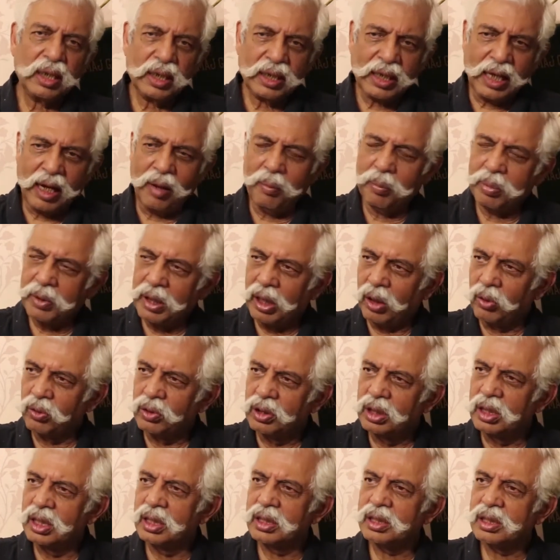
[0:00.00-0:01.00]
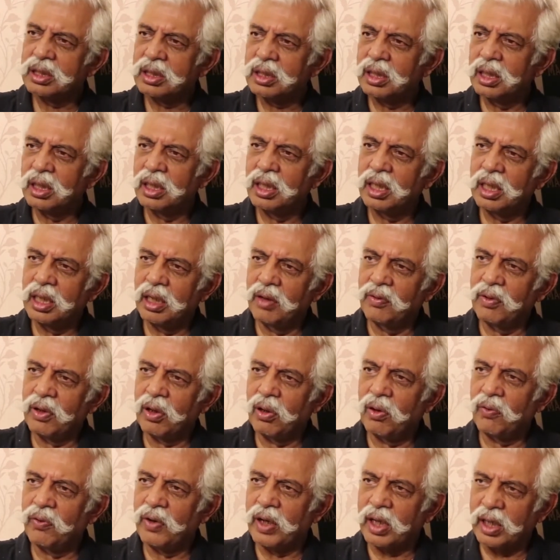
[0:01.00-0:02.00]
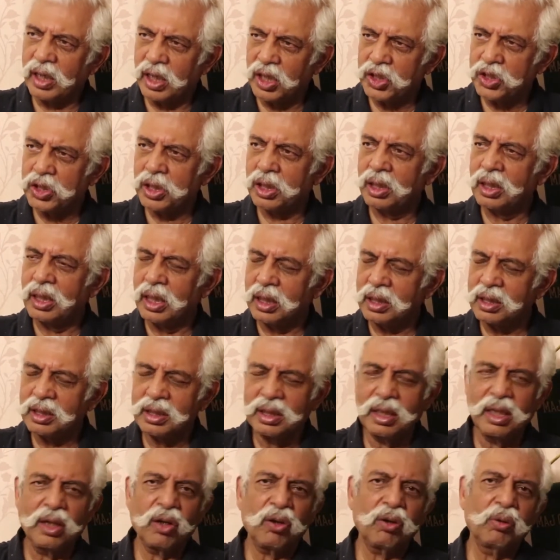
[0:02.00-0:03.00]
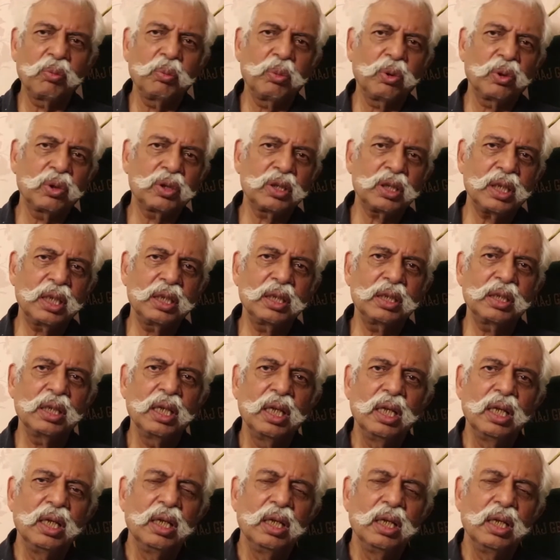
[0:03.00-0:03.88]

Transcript: tamp down this level of aggression that is there on both sides.